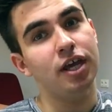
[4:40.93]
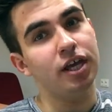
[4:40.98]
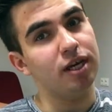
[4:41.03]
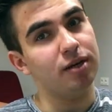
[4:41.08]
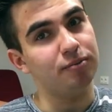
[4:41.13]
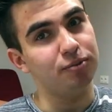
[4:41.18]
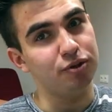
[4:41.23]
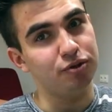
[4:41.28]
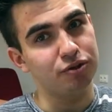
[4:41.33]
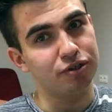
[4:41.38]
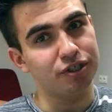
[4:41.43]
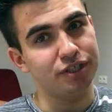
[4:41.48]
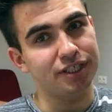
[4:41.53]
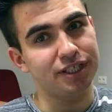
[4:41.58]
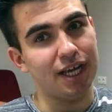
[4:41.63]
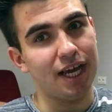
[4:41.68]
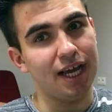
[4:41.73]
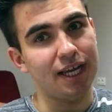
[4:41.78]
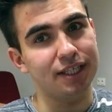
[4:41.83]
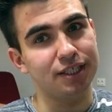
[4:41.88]
computer
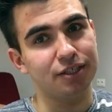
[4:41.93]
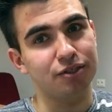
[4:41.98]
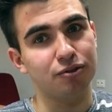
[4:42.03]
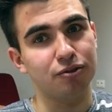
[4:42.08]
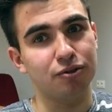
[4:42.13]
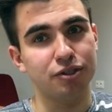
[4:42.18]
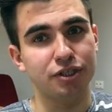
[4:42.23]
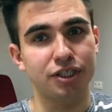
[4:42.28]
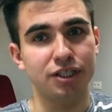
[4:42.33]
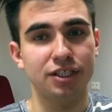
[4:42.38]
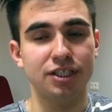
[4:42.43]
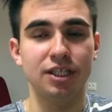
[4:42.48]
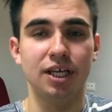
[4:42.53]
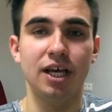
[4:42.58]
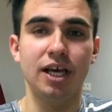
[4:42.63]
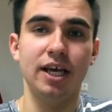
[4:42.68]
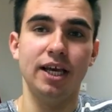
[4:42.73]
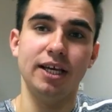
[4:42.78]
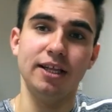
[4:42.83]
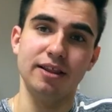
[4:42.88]
science courses
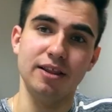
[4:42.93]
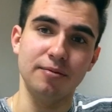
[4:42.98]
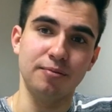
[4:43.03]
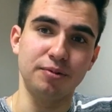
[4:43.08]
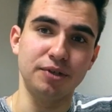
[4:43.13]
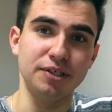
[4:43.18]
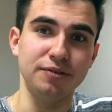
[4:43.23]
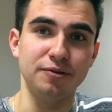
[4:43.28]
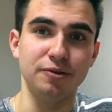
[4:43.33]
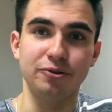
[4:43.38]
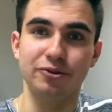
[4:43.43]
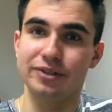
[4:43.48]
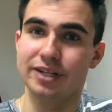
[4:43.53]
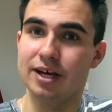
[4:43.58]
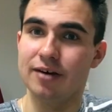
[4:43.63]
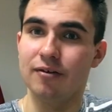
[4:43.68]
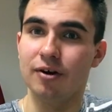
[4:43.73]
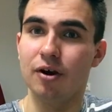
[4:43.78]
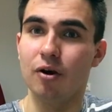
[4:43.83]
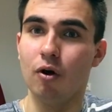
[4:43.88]
in the previous
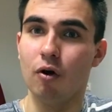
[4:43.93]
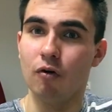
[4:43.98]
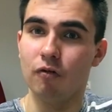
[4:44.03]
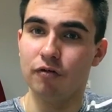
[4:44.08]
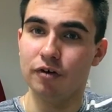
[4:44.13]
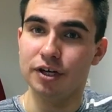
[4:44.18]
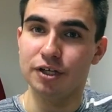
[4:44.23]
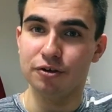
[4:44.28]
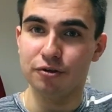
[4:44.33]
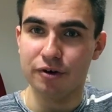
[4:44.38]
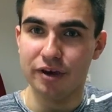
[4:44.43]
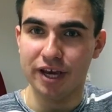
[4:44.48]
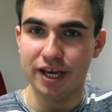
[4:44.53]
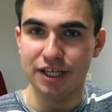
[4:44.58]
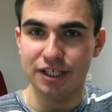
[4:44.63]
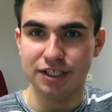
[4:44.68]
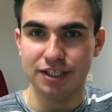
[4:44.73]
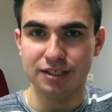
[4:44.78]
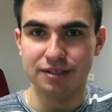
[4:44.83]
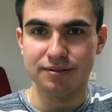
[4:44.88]
level of
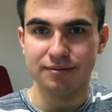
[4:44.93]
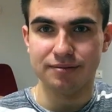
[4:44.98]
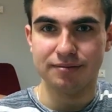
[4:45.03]
education.